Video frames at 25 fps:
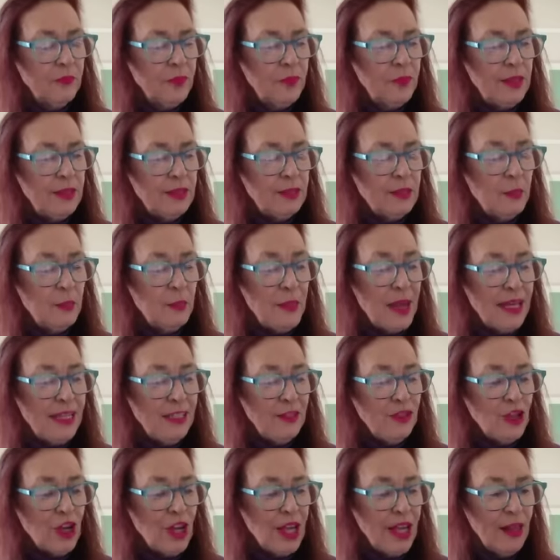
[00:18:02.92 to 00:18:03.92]
there's a
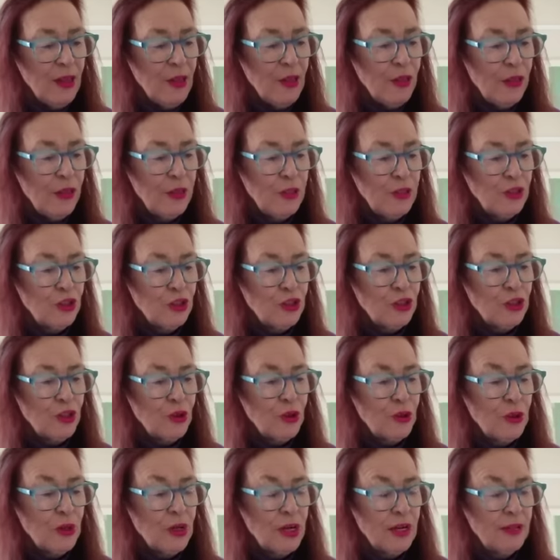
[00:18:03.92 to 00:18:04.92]
major health
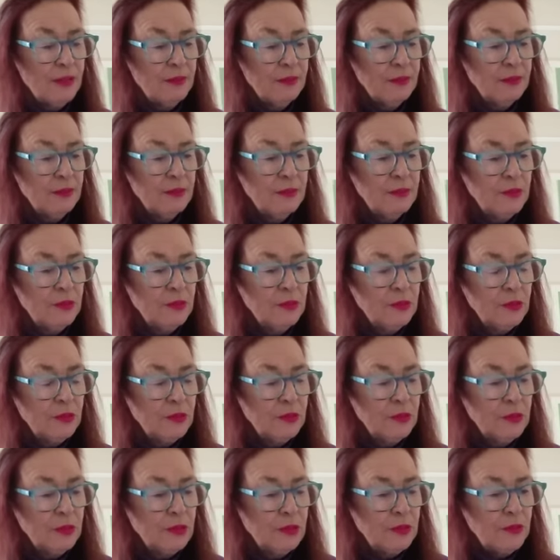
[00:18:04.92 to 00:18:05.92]
insurer,
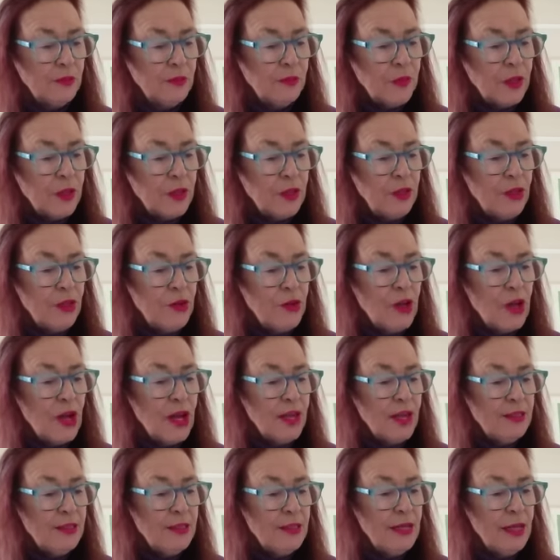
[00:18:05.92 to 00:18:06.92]

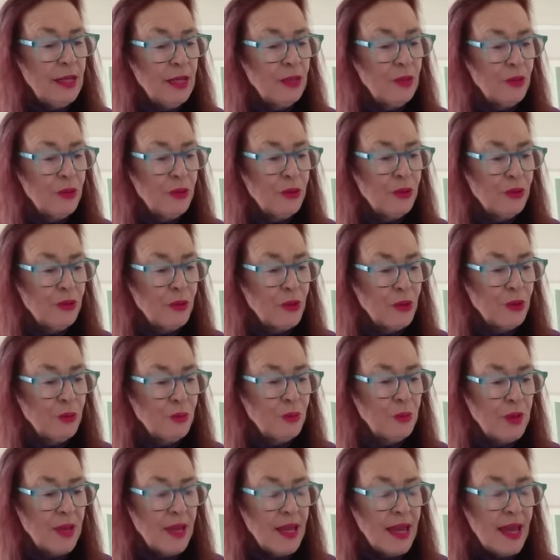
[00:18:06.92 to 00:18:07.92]
United Health
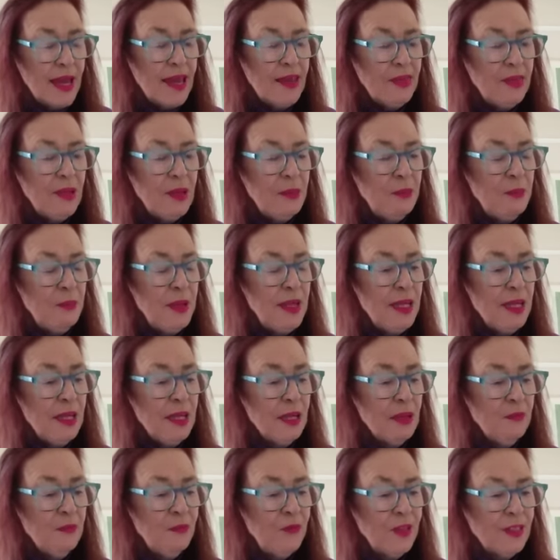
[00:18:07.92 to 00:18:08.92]
Group, and they're being
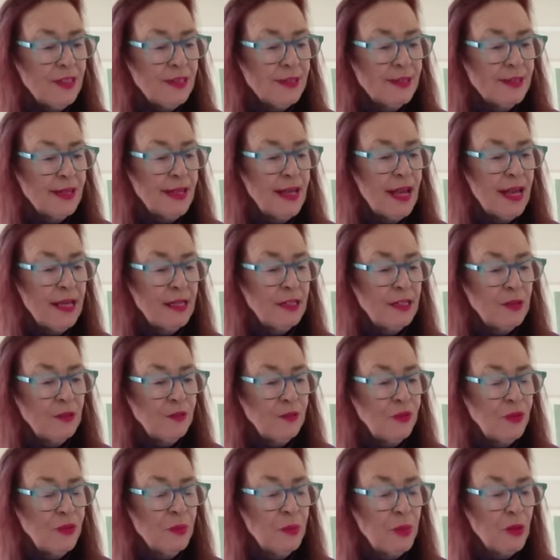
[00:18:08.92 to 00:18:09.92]
investigated
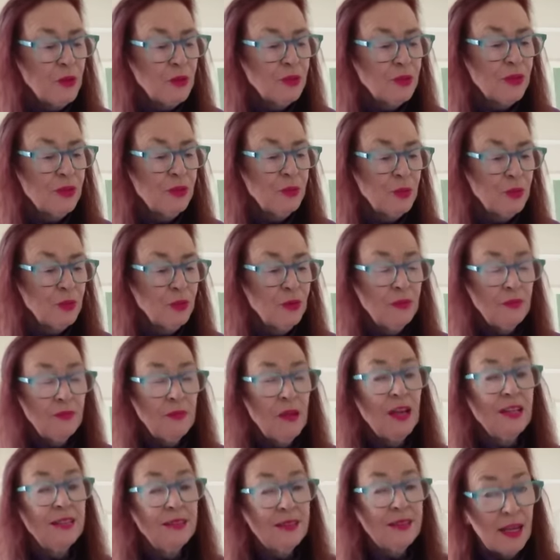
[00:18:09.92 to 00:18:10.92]
for possible,
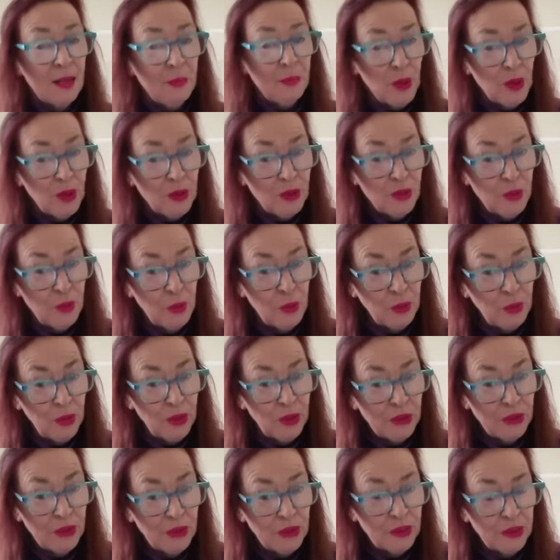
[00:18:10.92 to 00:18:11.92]
I say possible
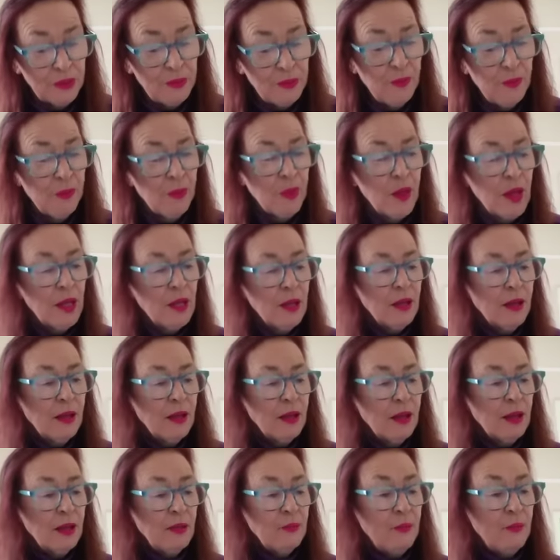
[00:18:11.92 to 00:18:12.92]
YouTube,
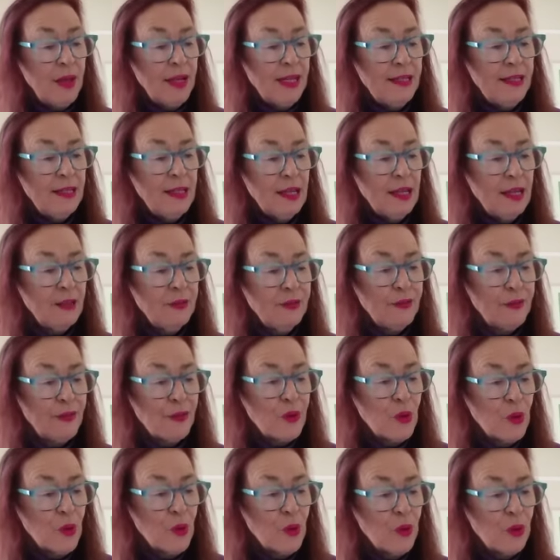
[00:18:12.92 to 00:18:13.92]
Medicare
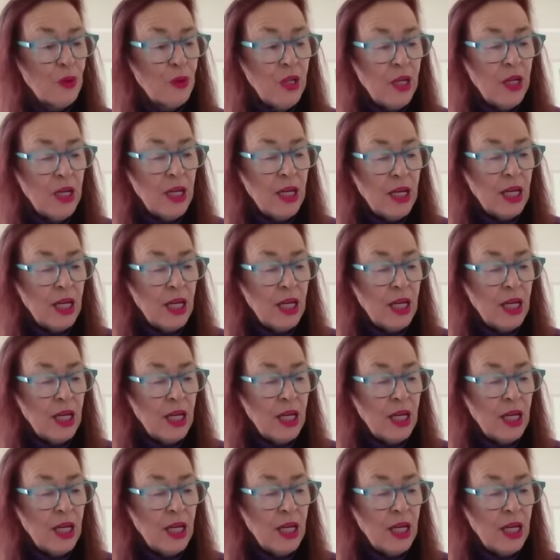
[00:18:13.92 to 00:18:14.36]
fraud.